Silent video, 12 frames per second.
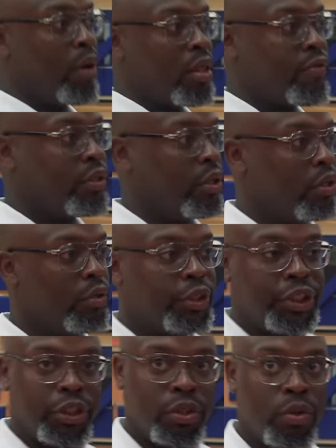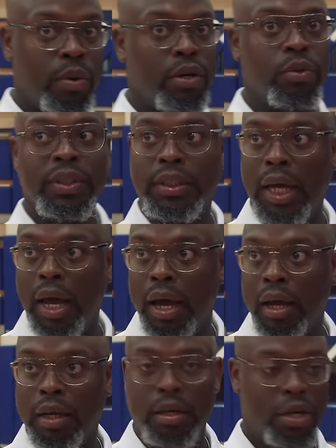whether it's a new shoe, a new
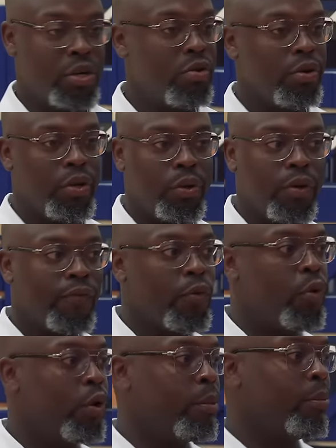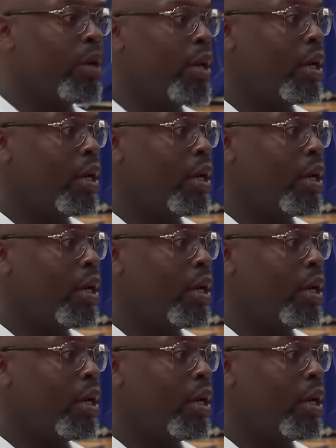sock, a new uniform,